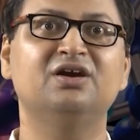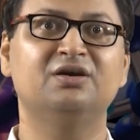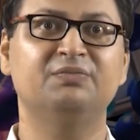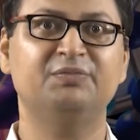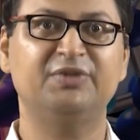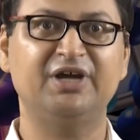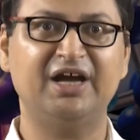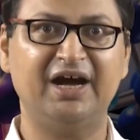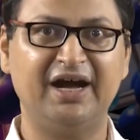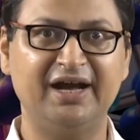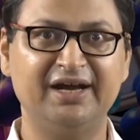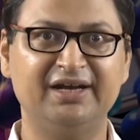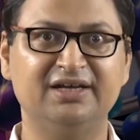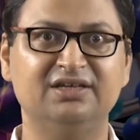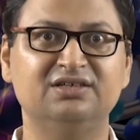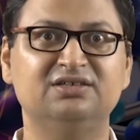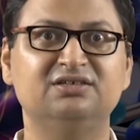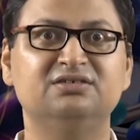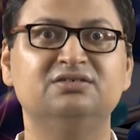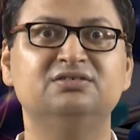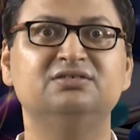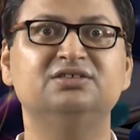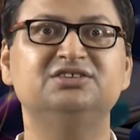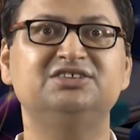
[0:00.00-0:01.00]
behind
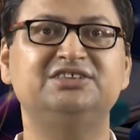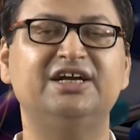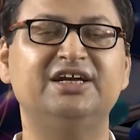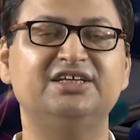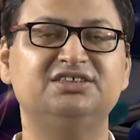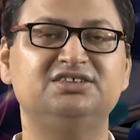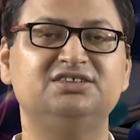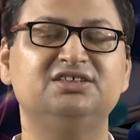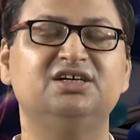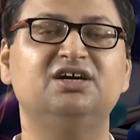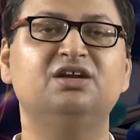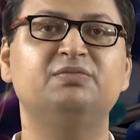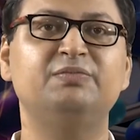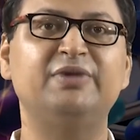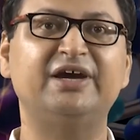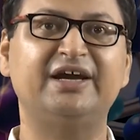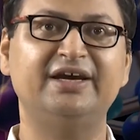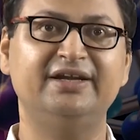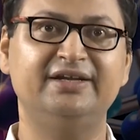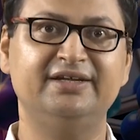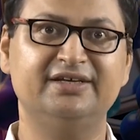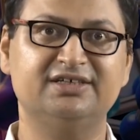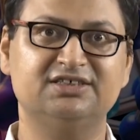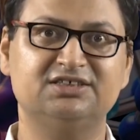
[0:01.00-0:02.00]
statistical
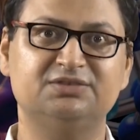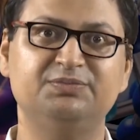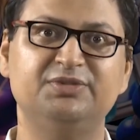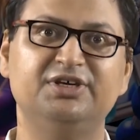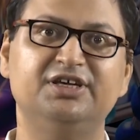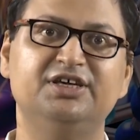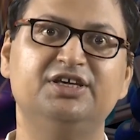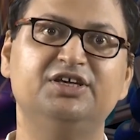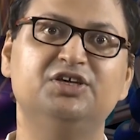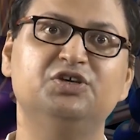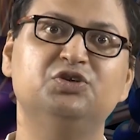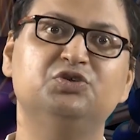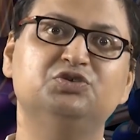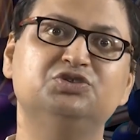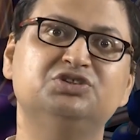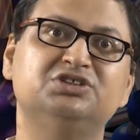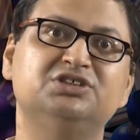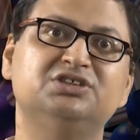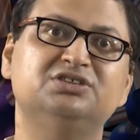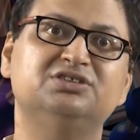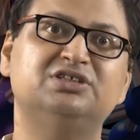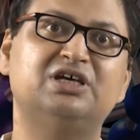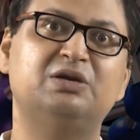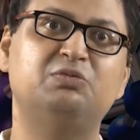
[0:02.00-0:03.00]
mechanics being used
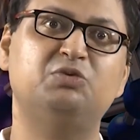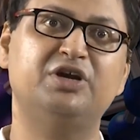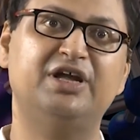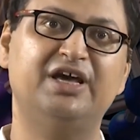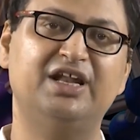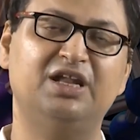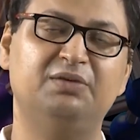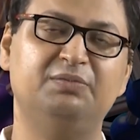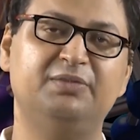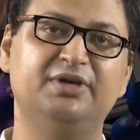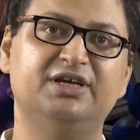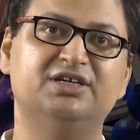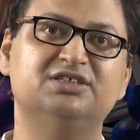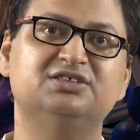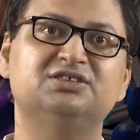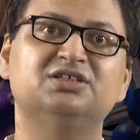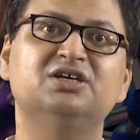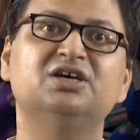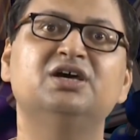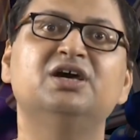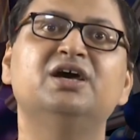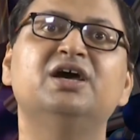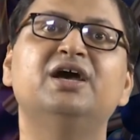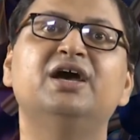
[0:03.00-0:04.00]
in thermodynamics,
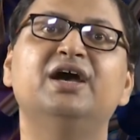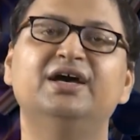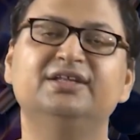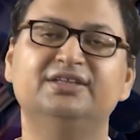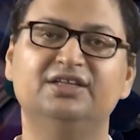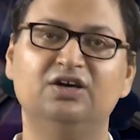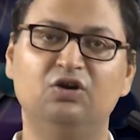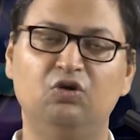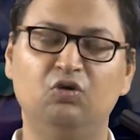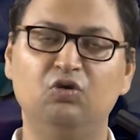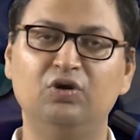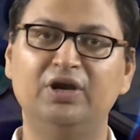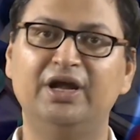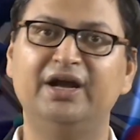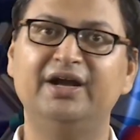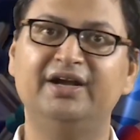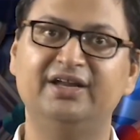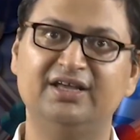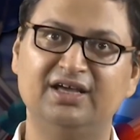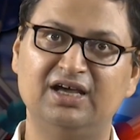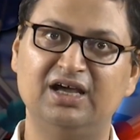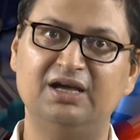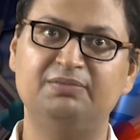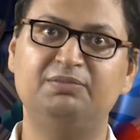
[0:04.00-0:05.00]
and the whole
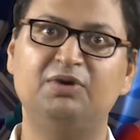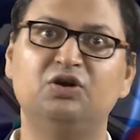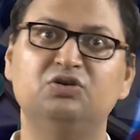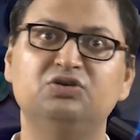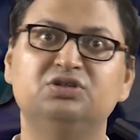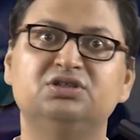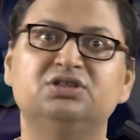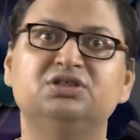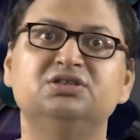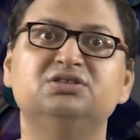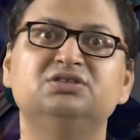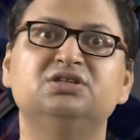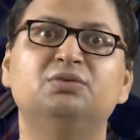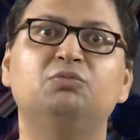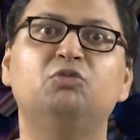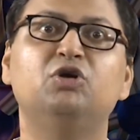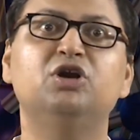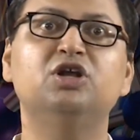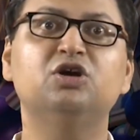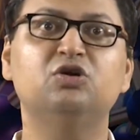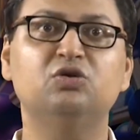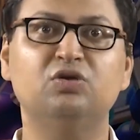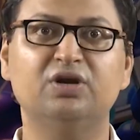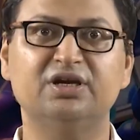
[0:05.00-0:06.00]
idea about the
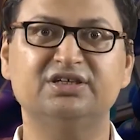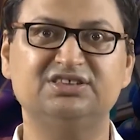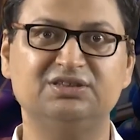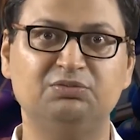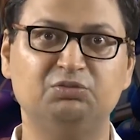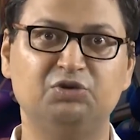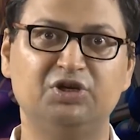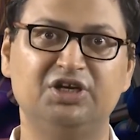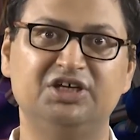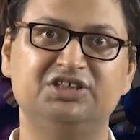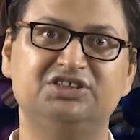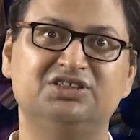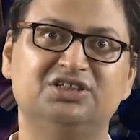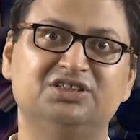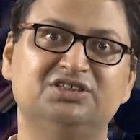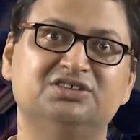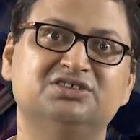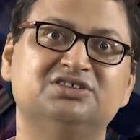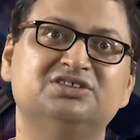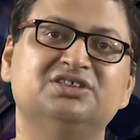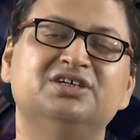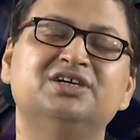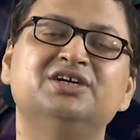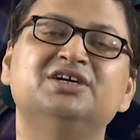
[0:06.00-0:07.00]
molecular
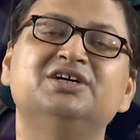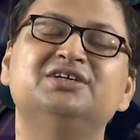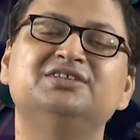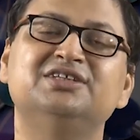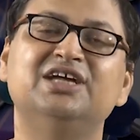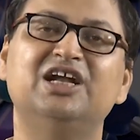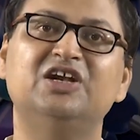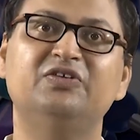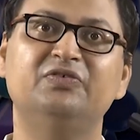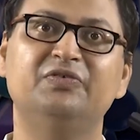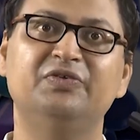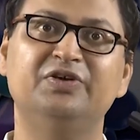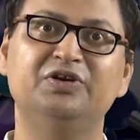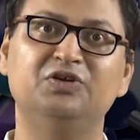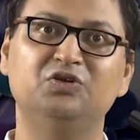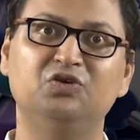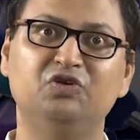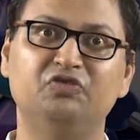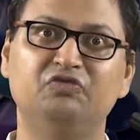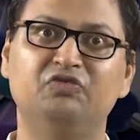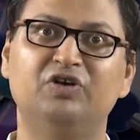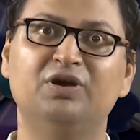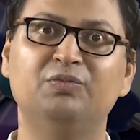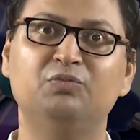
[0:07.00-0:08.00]
simulations that we will
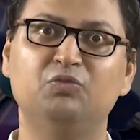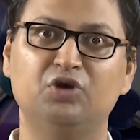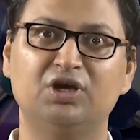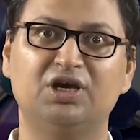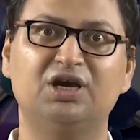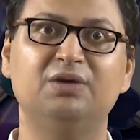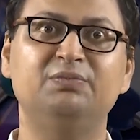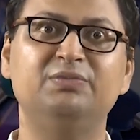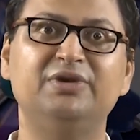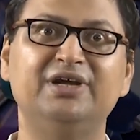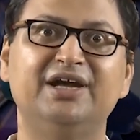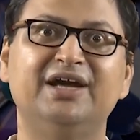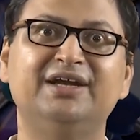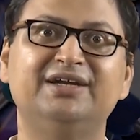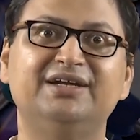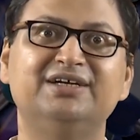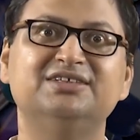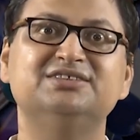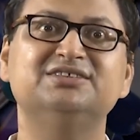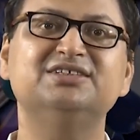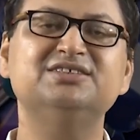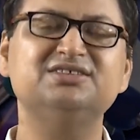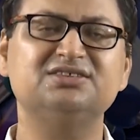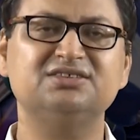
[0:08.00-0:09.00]
do for more complicated
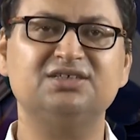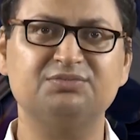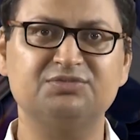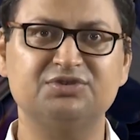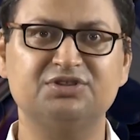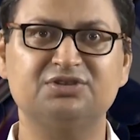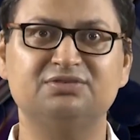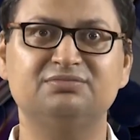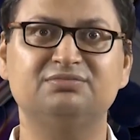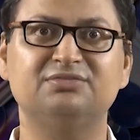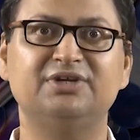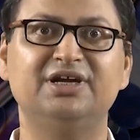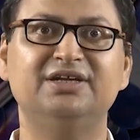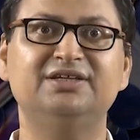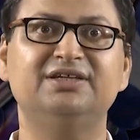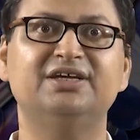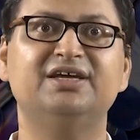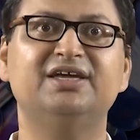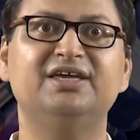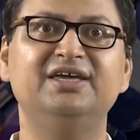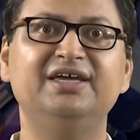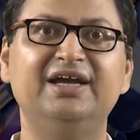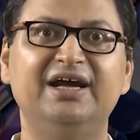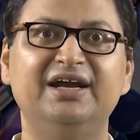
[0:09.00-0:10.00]
systems, right. The
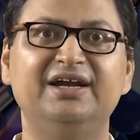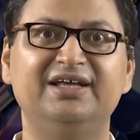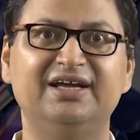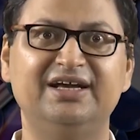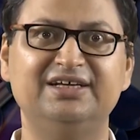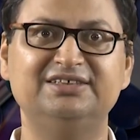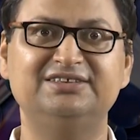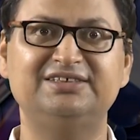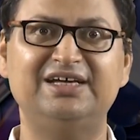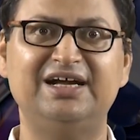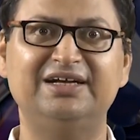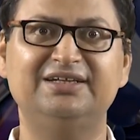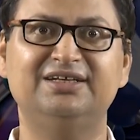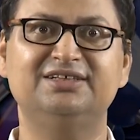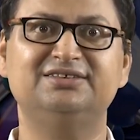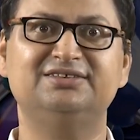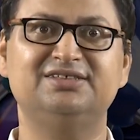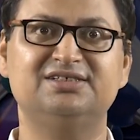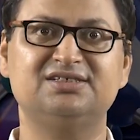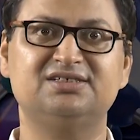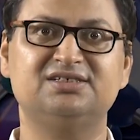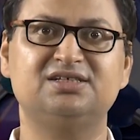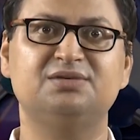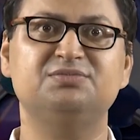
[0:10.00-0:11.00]
key idea is that the
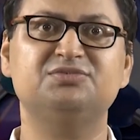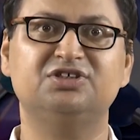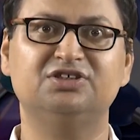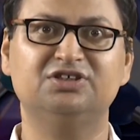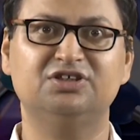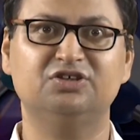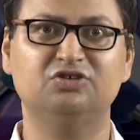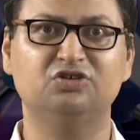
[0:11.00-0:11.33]
systems in the